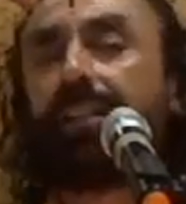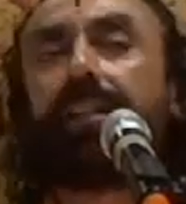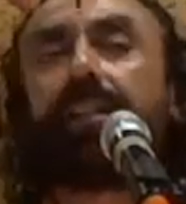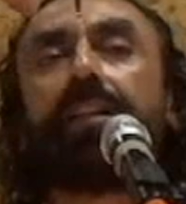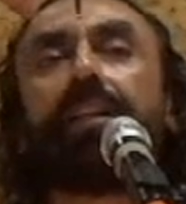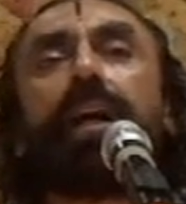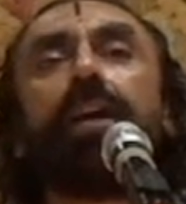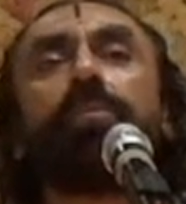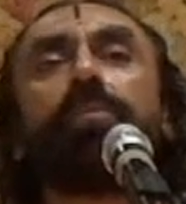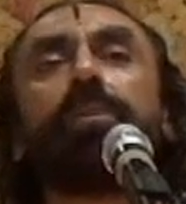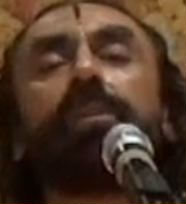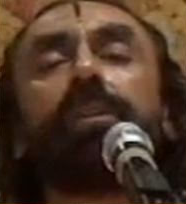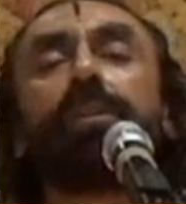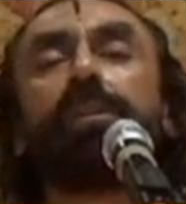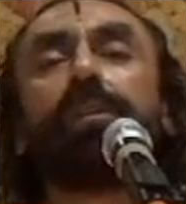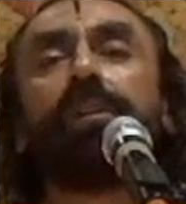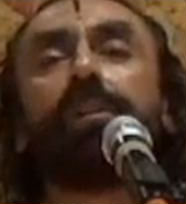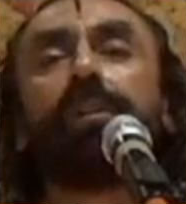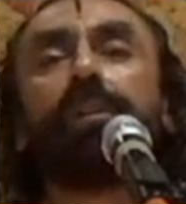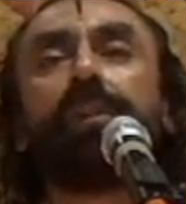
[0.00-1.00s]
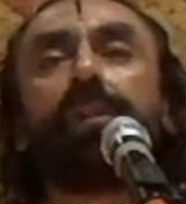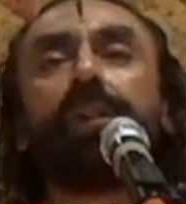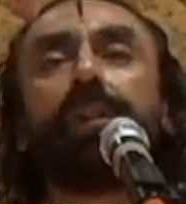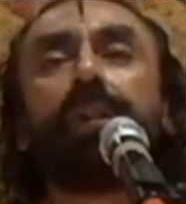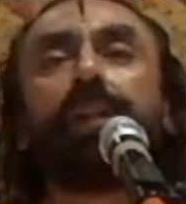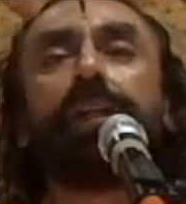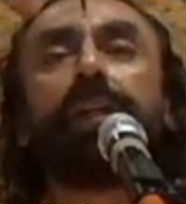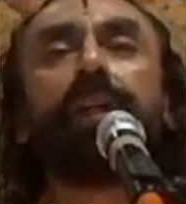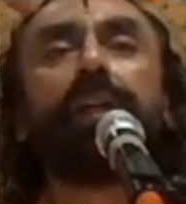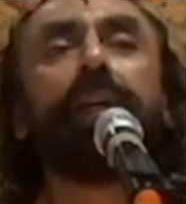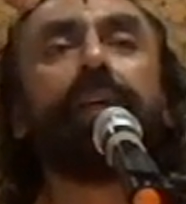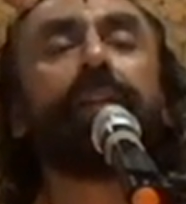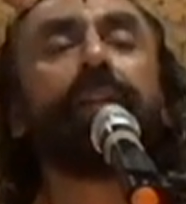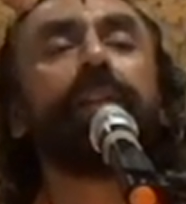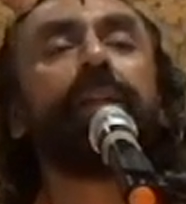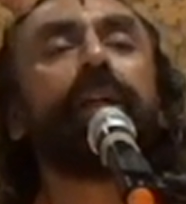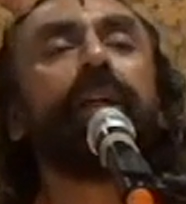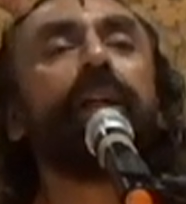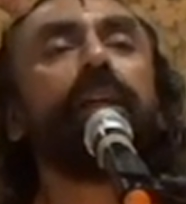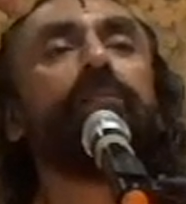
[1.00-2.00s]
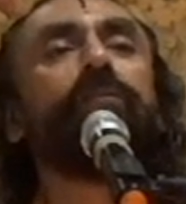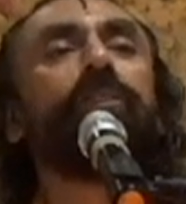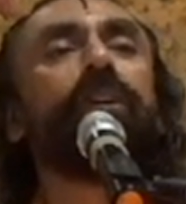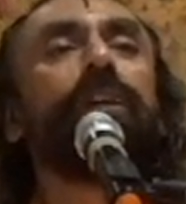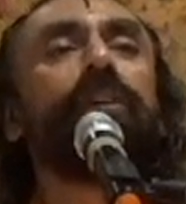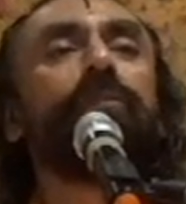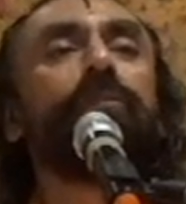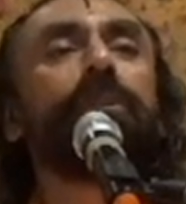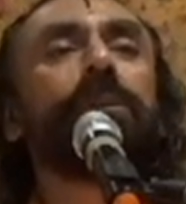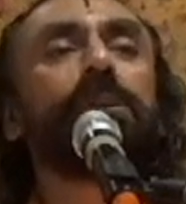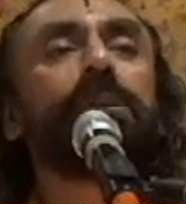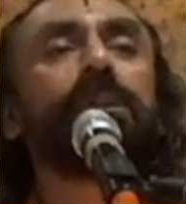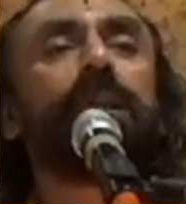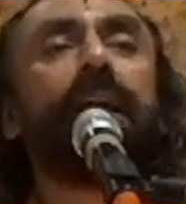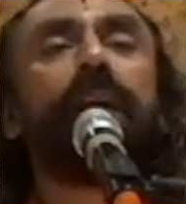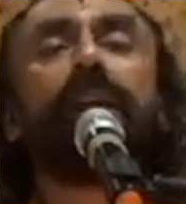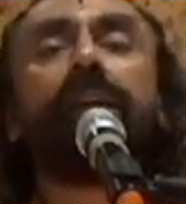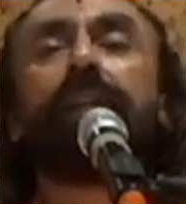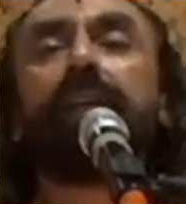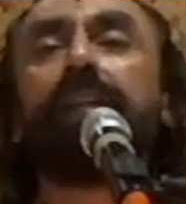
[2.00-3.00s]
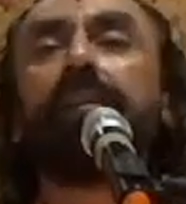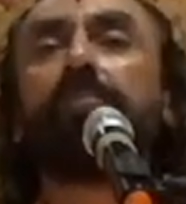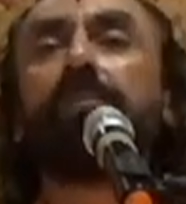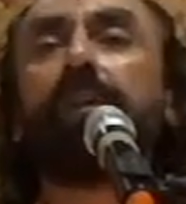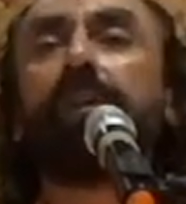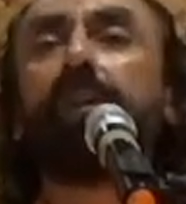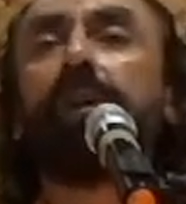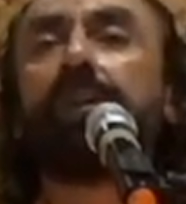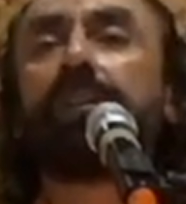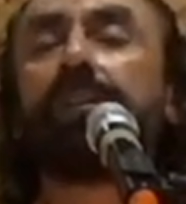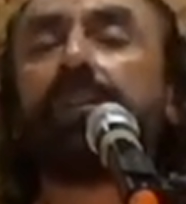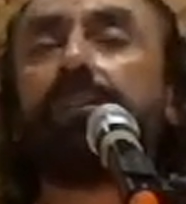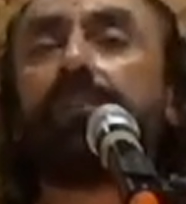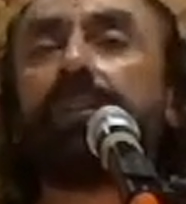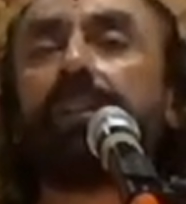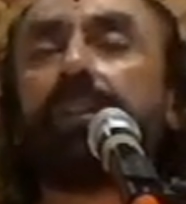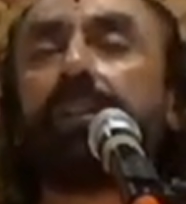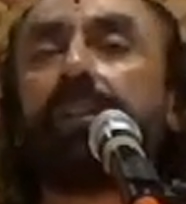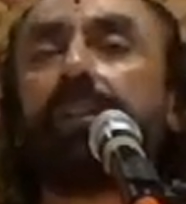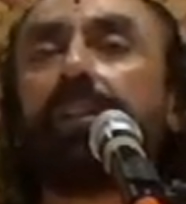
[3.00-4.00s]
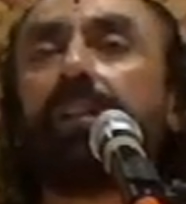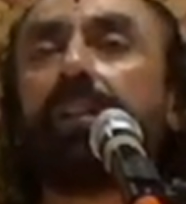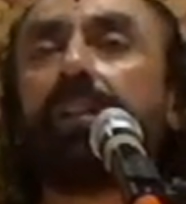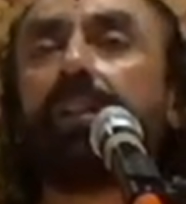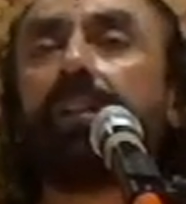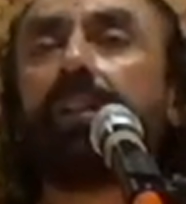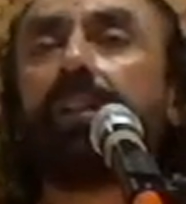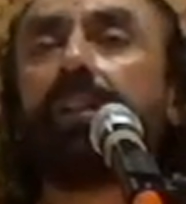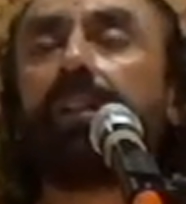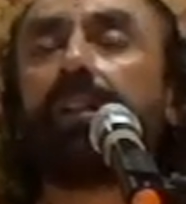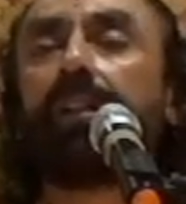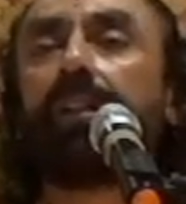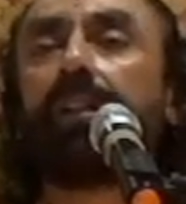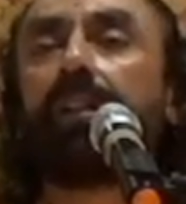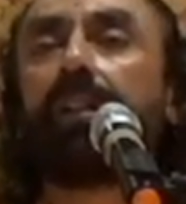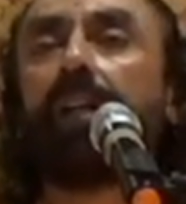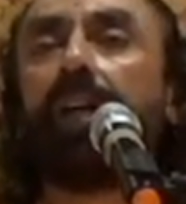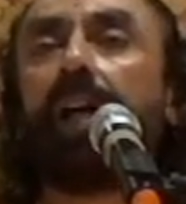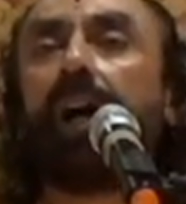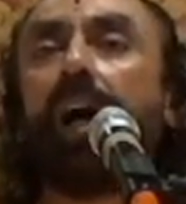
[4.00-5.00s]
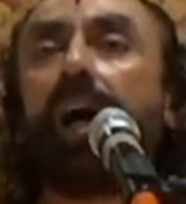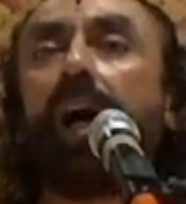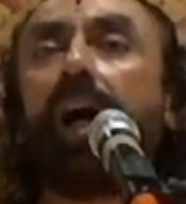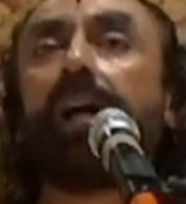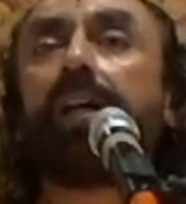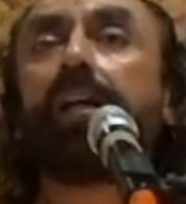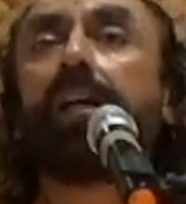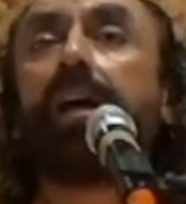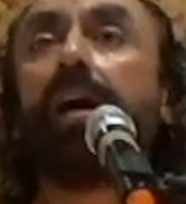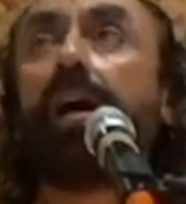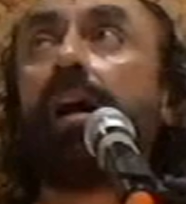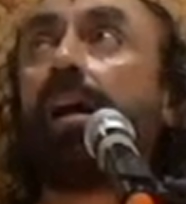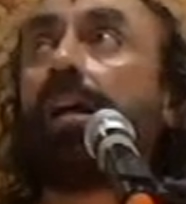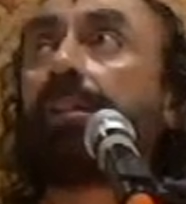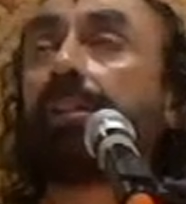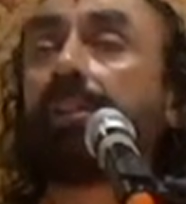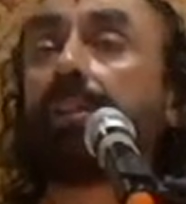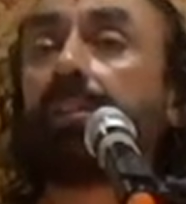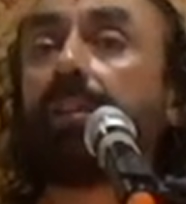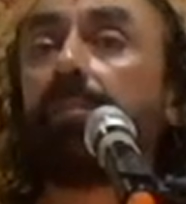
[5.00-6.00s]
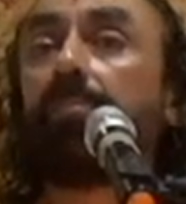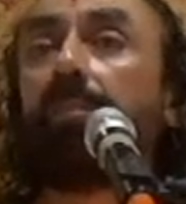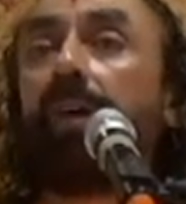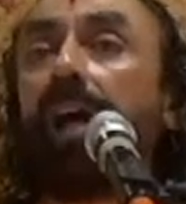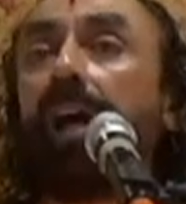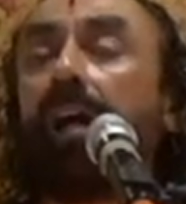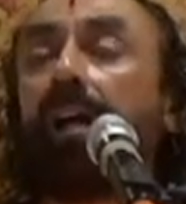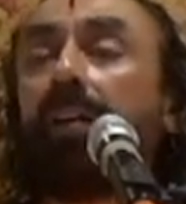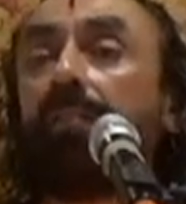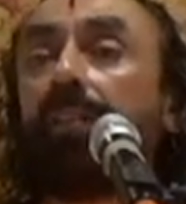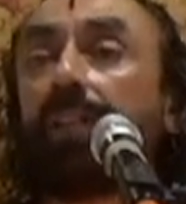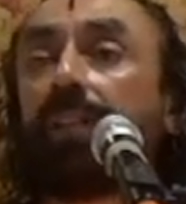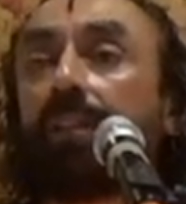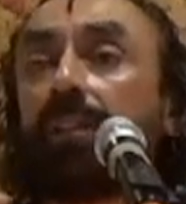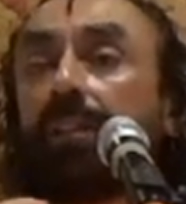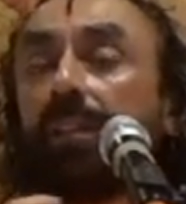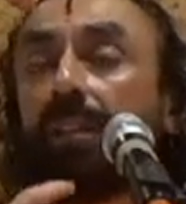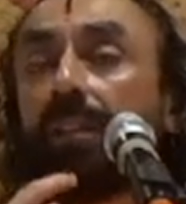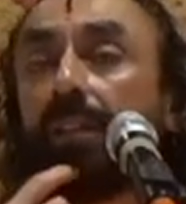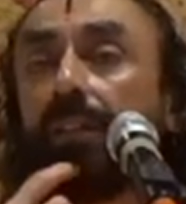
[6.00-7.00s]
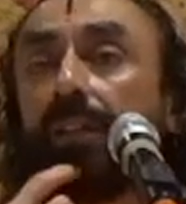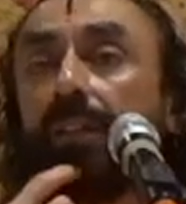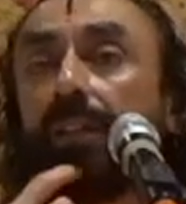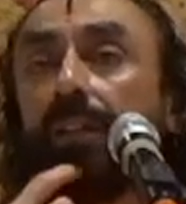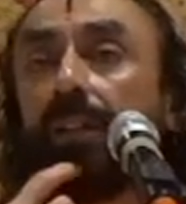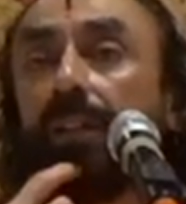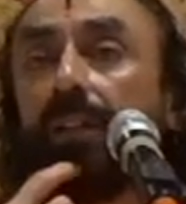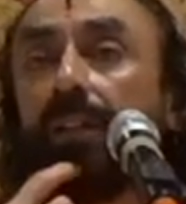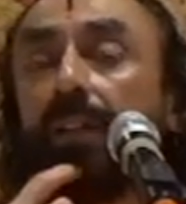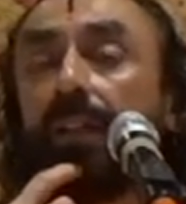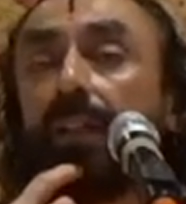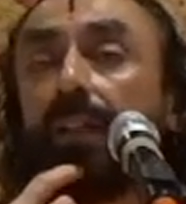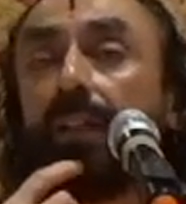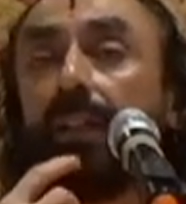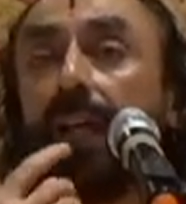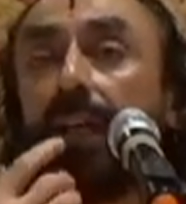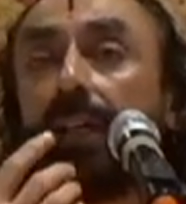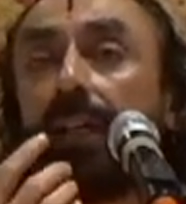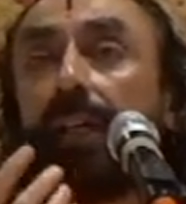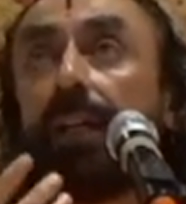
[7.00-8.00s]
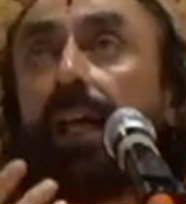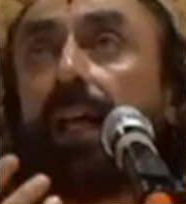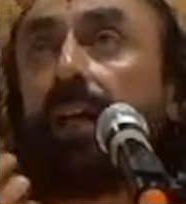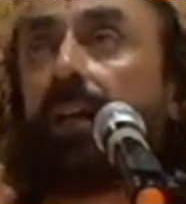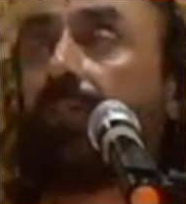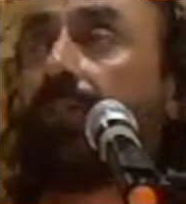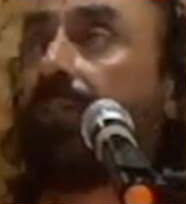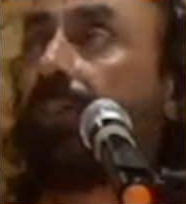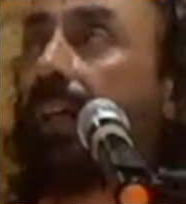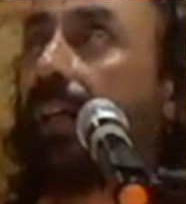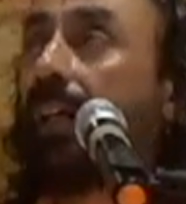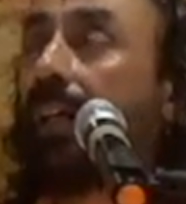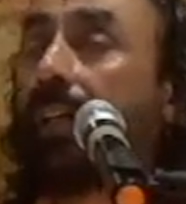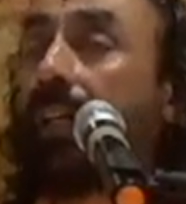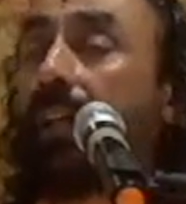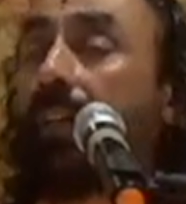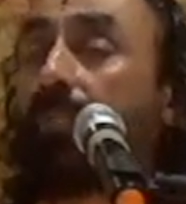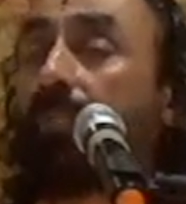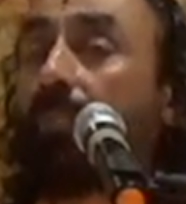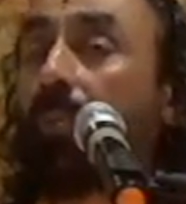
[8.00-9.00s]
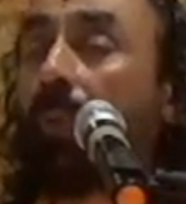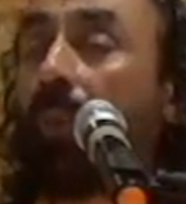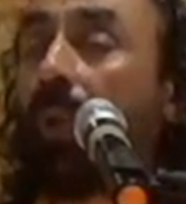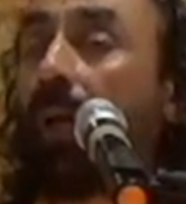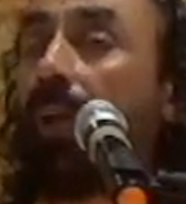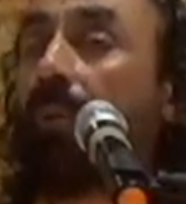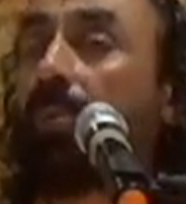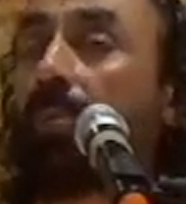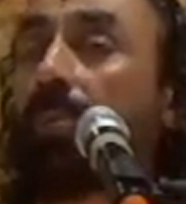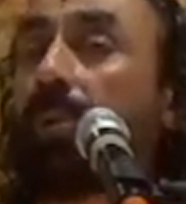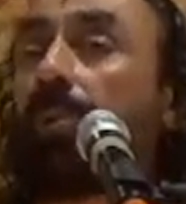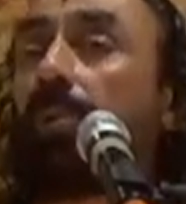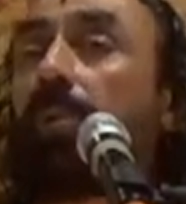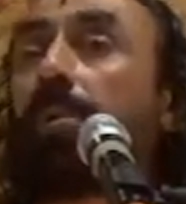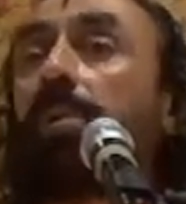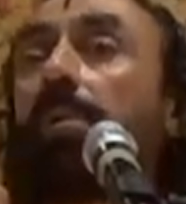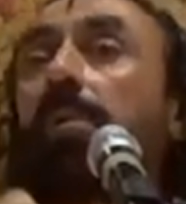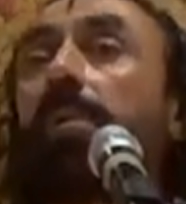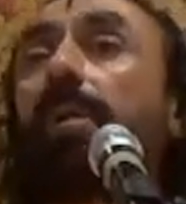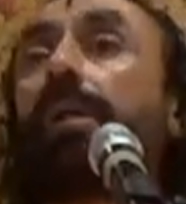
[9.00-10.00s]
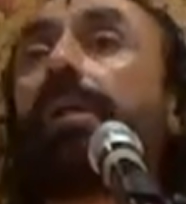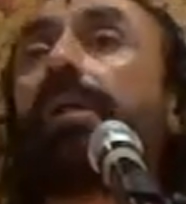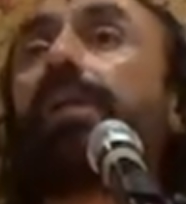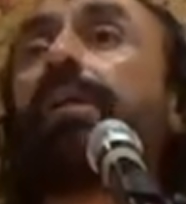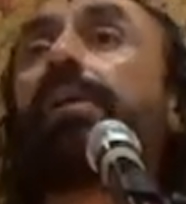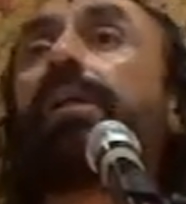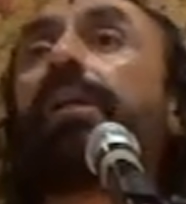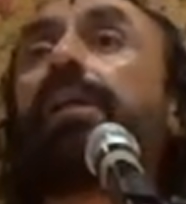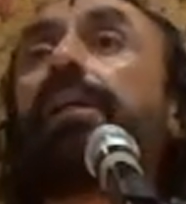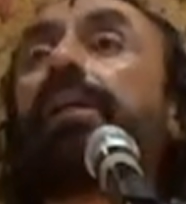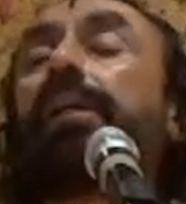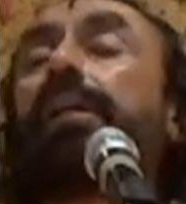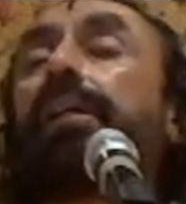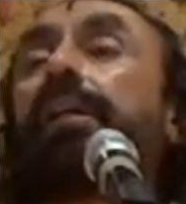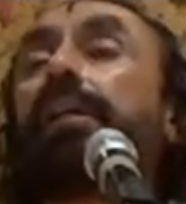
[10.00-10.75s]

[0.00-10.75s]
the ground. And the elephant was standing because of it. I asked the Mahavat that an elephant can pull out a whole tree.